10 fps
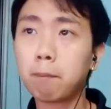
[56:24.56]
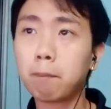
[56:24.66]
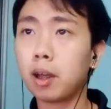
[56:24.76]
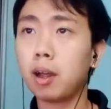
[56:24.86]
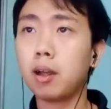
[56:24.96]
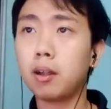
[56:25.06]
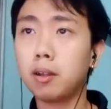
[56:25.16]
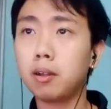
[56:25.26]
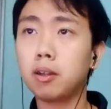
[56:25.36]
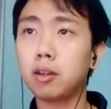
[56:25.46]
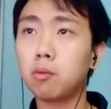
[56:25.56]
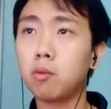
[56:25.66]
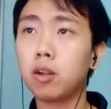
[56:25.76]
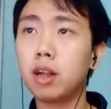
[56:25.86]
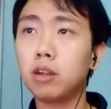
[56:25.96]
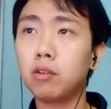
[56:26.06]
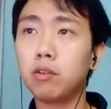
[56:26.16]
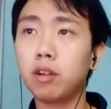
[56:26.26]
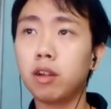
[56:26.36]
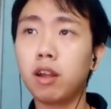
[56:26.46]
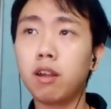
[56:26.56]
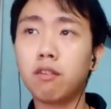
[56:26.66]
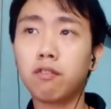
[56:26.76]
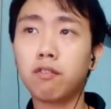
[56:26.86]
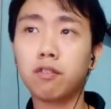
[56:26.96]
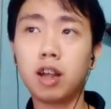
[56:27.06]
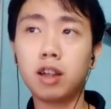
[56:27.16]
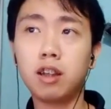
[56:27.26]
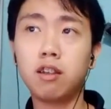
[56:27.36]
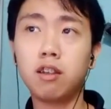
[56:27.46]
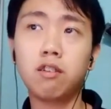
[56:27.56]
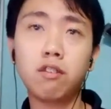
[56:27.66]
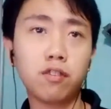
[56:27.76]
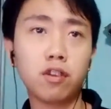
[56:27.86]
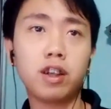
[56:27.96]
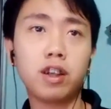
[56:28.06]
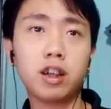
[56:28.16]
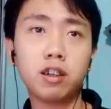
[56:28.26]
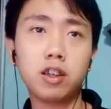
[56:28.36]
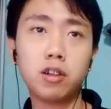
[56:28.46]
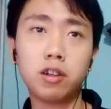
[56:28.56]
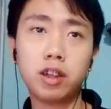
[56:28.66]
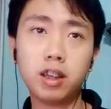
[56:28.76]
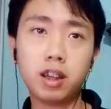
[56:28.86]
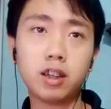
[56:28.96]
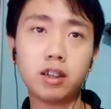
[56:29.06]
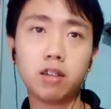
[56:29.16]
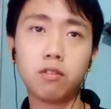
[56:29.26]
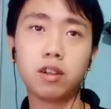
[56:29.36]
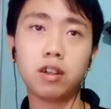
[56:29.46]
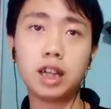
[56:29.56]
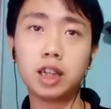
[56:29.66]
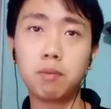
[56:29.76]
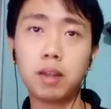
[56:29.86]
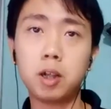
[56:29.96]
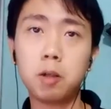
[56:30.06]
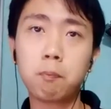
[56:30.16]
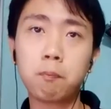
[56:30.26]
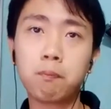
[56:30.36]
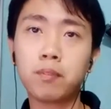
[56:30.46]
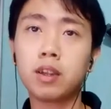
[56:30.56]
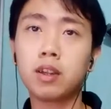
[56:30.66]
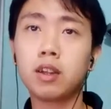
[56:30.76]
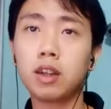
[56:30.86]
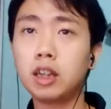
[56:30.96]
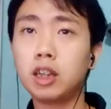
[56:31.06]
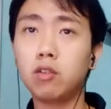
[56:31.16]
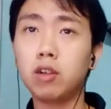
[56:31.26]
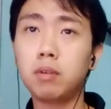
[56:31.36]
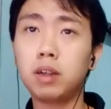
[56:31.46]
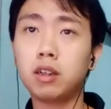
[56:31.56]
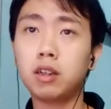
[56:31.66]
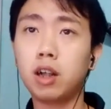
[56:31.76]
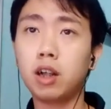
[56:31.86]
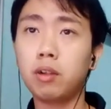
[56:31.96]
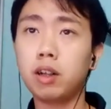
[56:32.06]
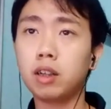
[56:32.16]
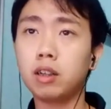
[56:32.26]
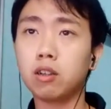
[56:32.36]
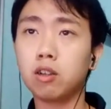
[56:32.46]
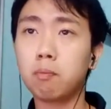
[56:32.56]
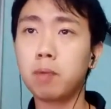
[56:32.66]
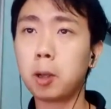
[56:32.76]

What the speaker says: And tomorrow night we will have Datin Veronica Tion as our guest speaker. And she will be sharing with us the topic